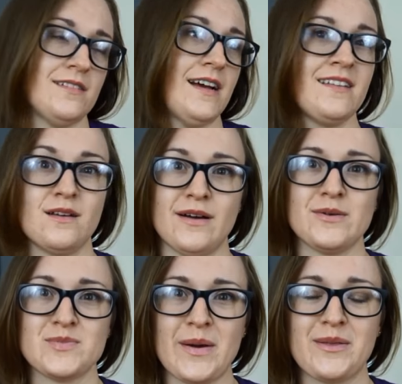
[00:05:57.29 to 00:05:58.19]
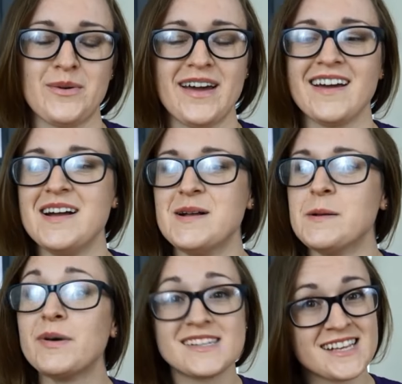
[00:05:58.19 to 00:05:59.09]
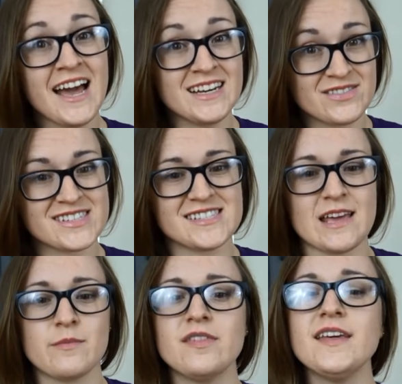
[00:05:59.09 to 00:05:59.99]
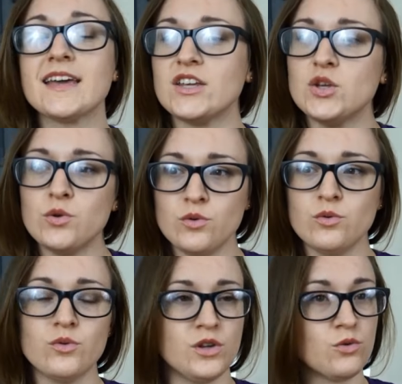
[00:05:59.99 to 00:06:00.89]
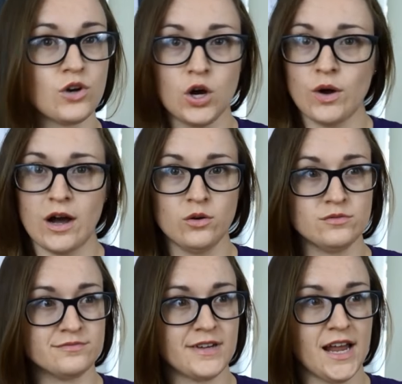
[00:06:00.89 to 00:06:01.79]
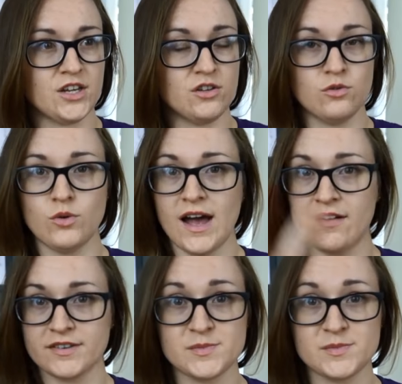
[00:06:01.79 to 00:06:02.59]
I love House, by the way, but it's kind of the same thing. You go out and you have